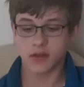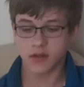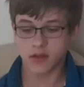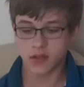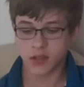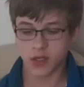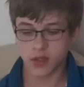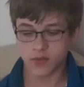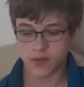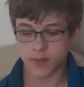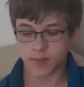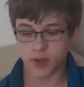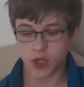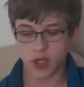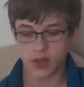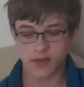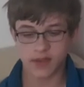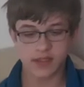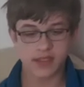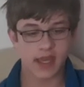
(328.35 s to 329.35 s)
you know, the
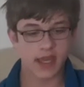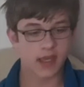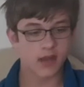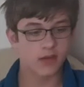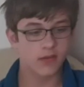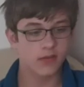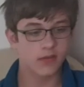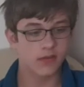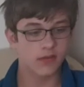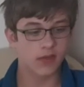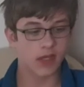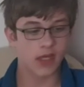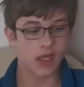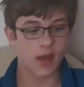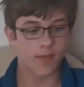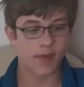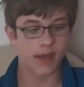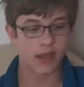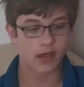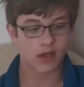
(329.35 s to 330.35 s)
part of the tail, they
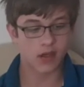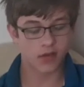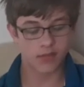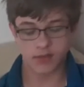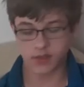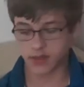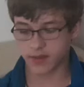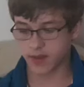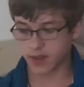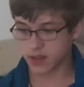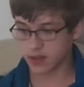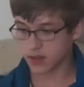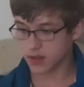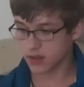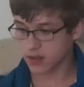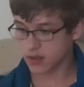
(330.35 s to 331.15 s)
cut back home and they think,